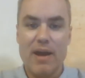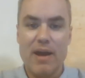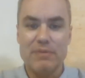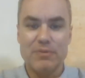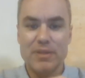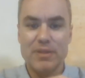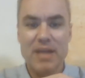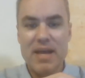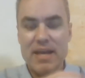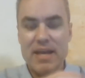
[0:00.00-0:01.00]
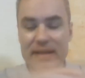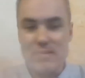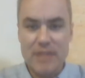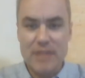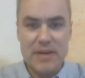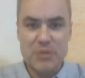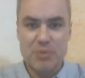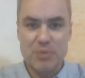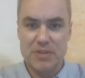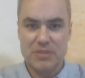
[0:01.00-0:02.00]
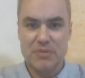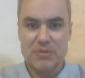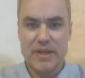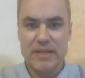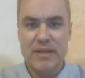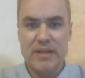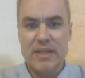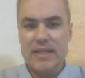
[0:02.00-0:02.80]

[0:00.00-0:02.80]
wide foot and have a lot of compression, right?